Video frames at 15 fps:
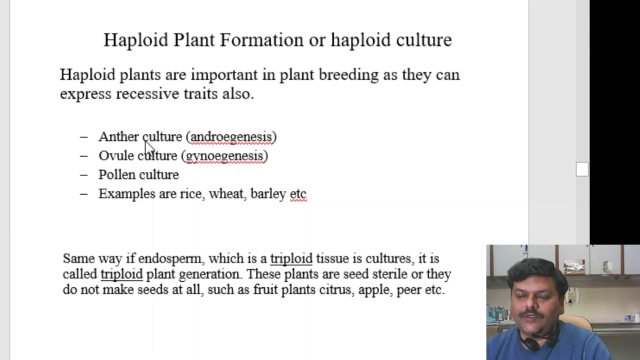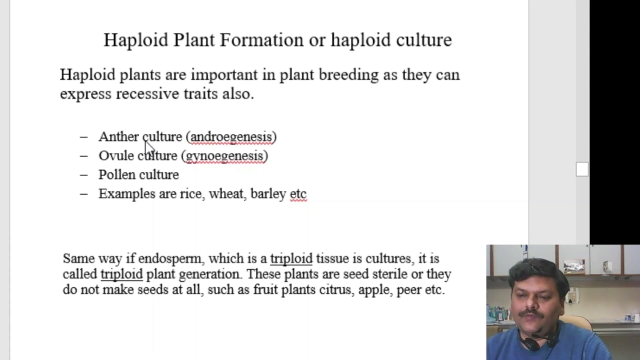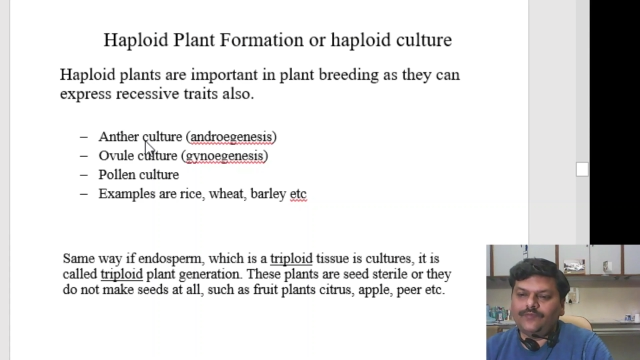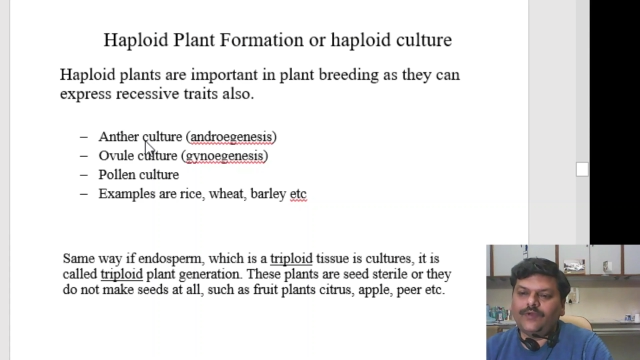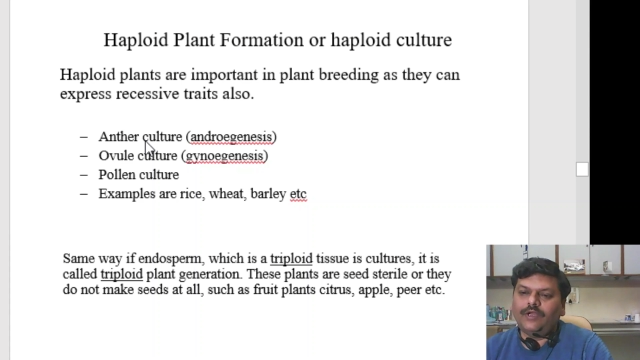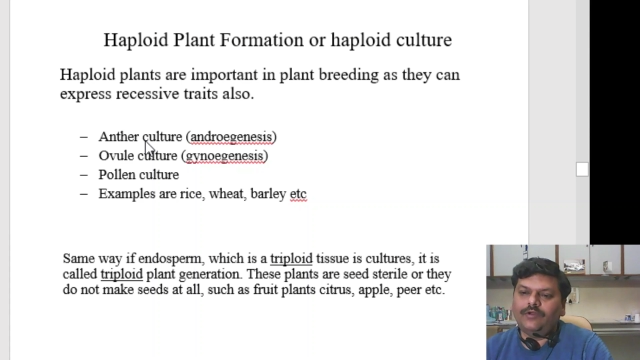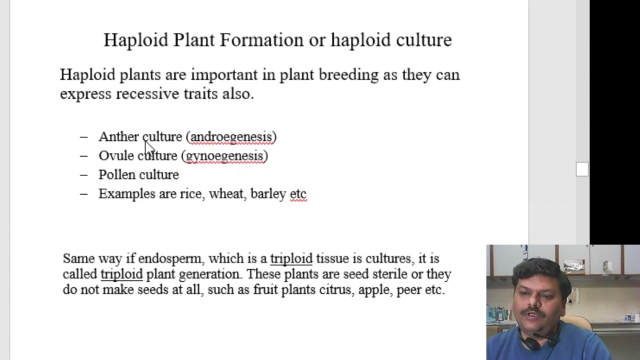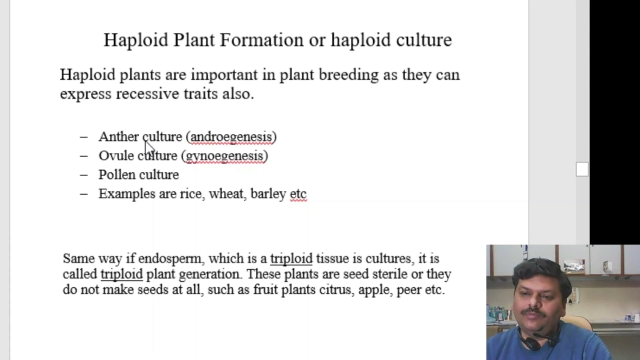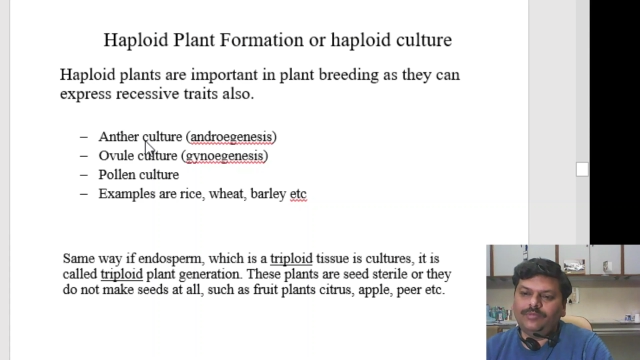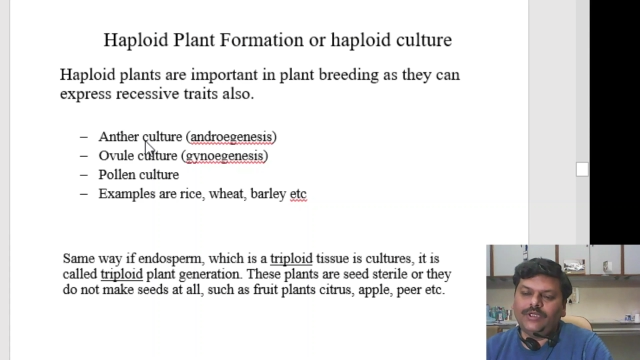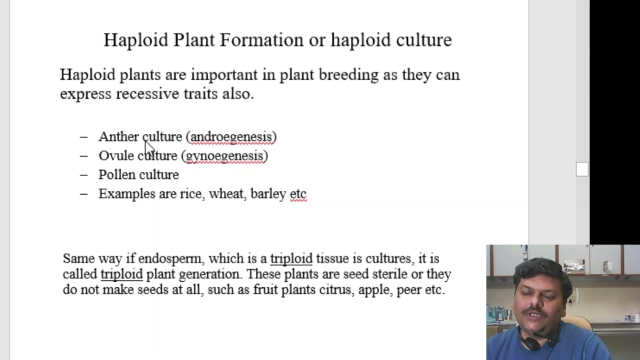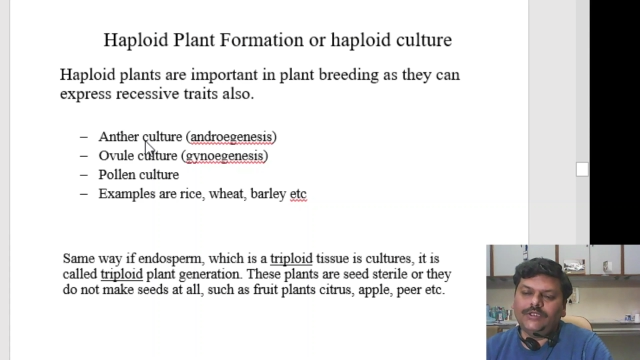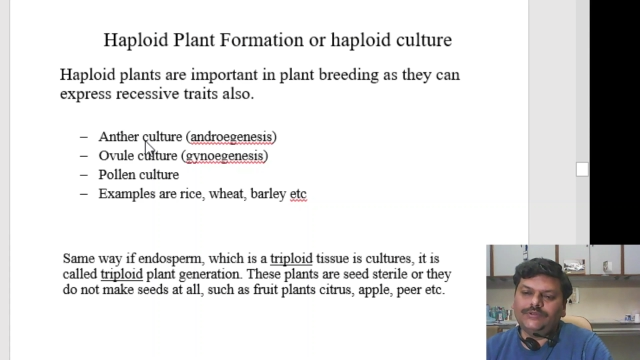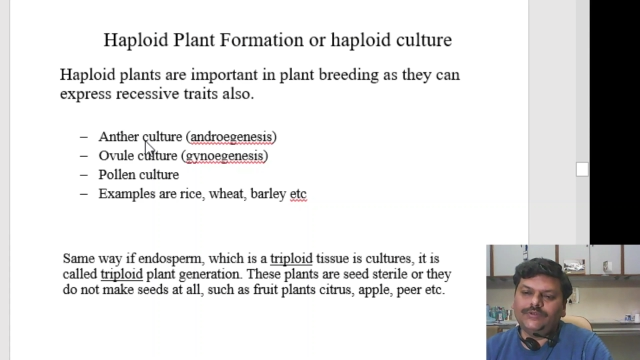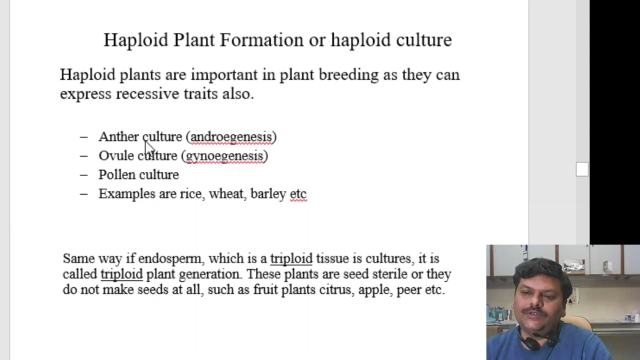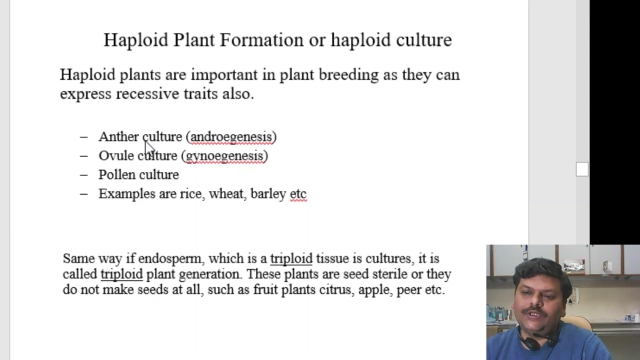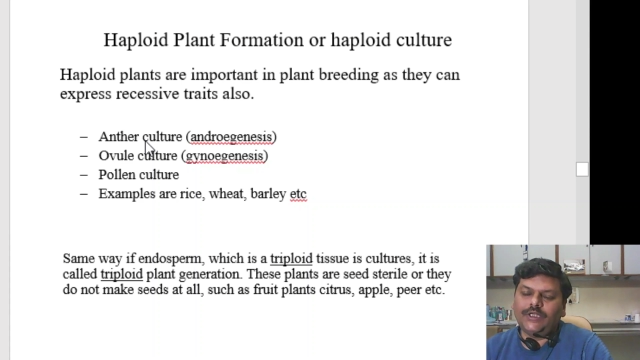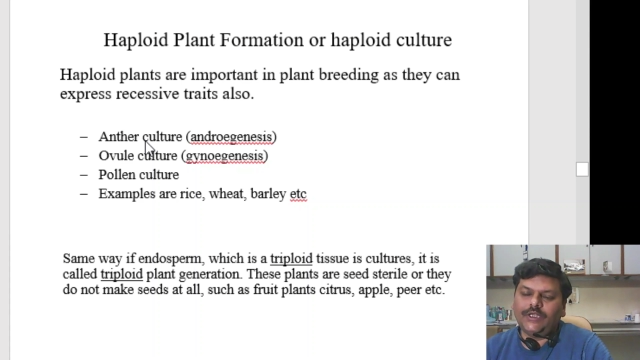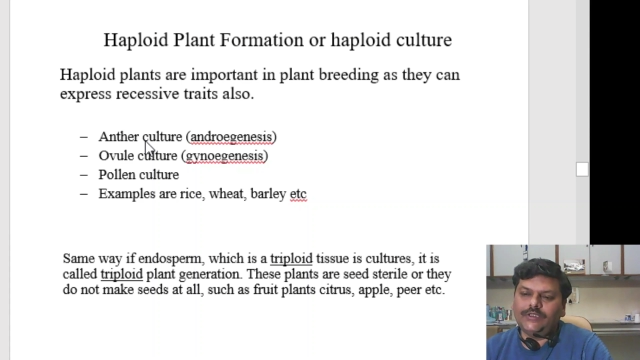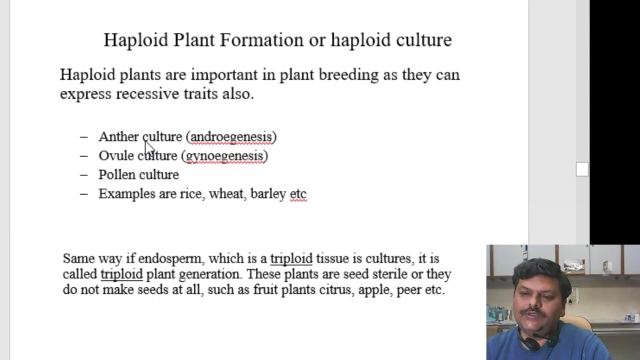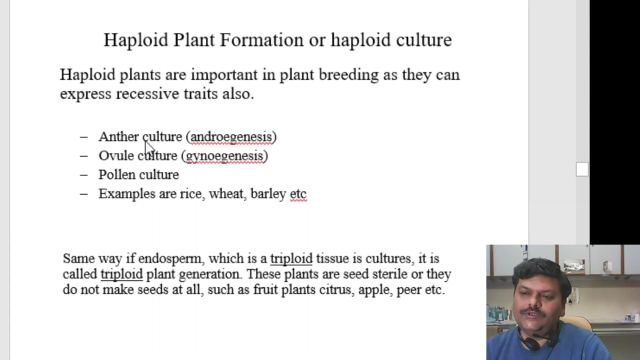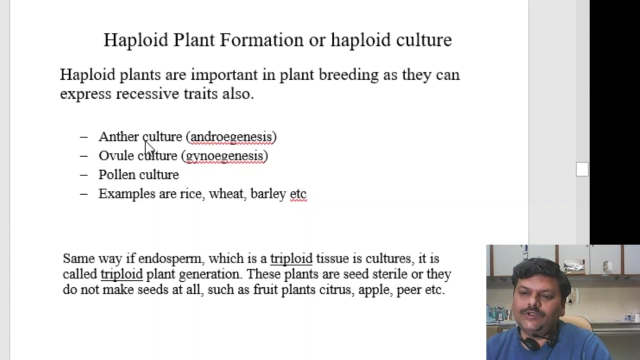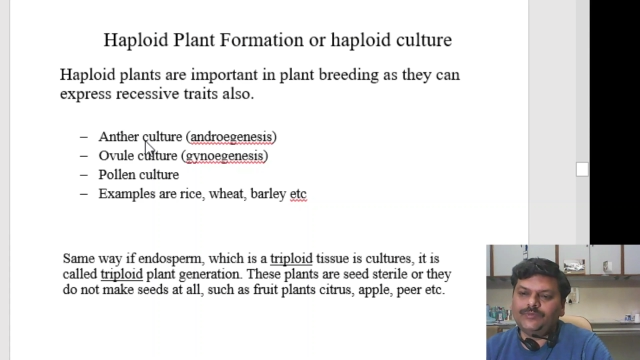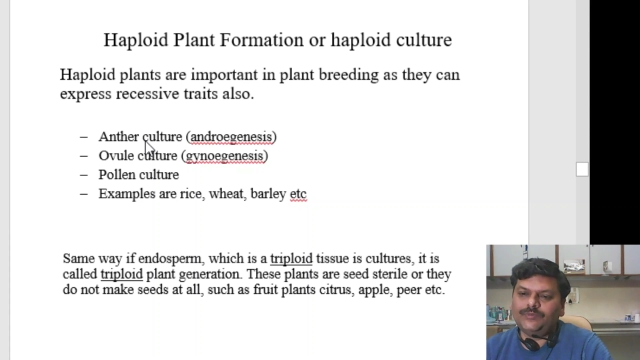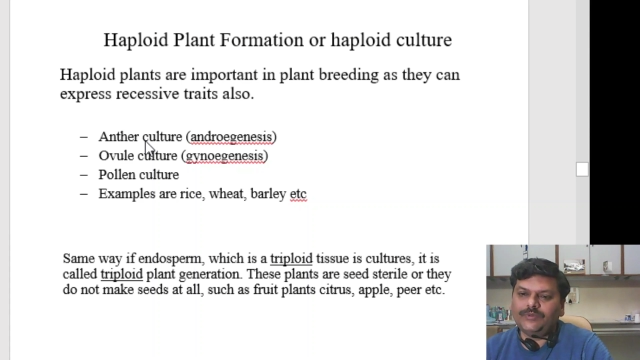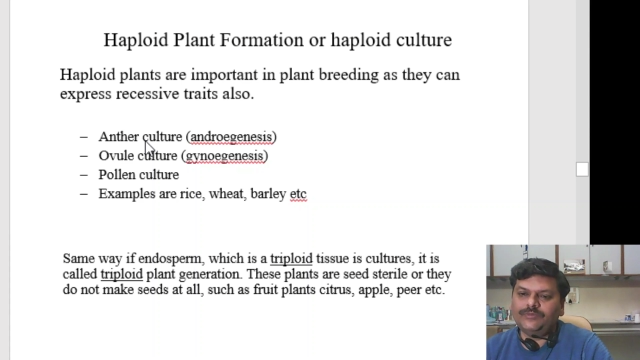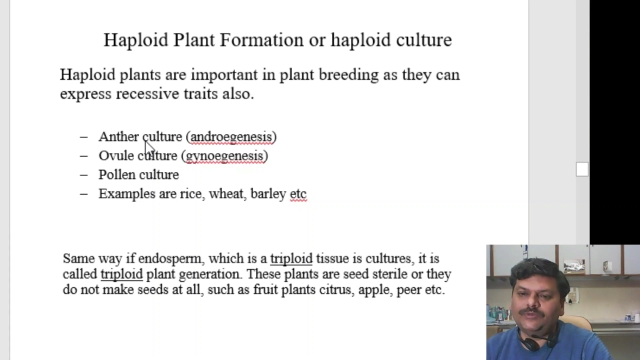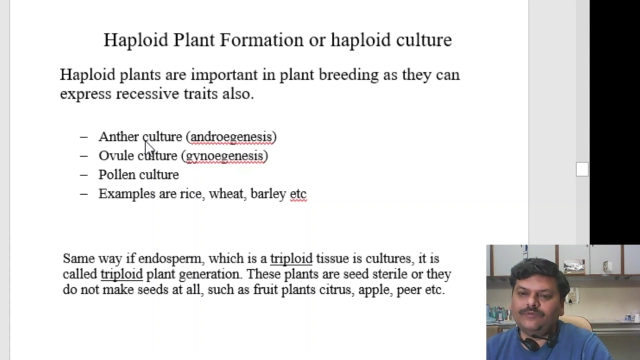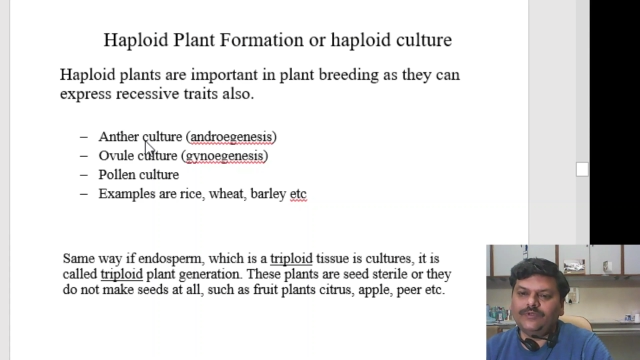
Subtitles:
flowering plants or in angiosperms,